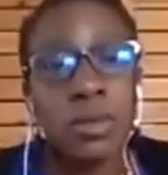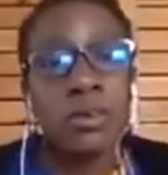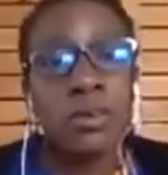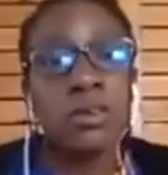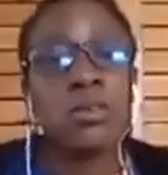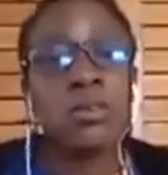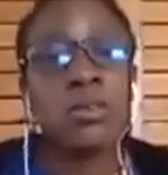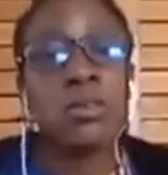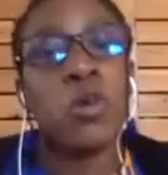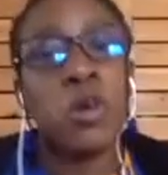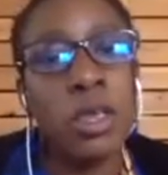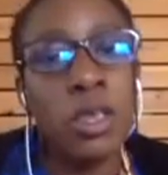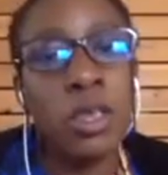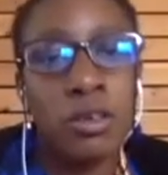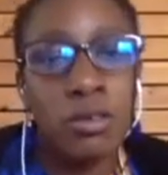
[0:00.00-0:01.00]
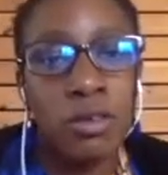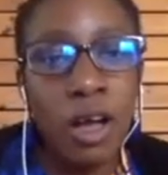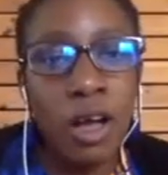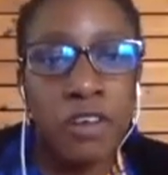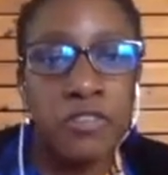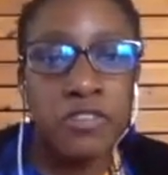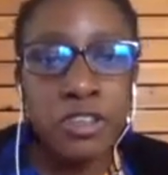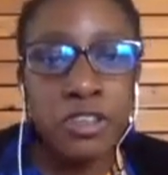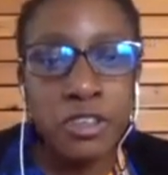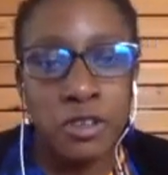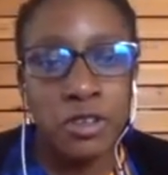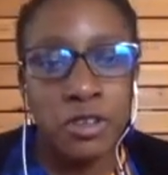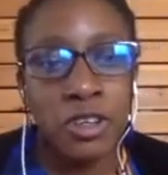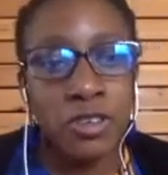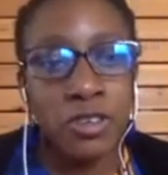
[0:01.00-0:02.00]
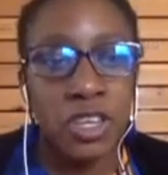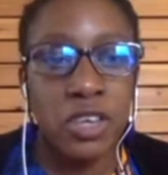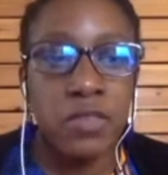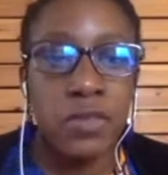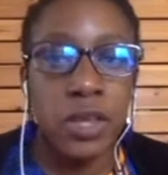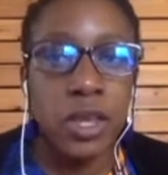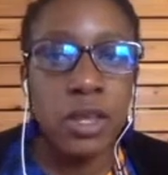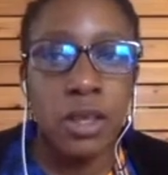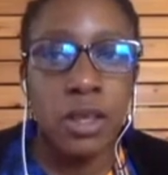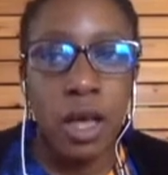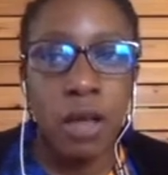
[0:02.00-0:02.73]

Good morning, good afternoon, and good evening.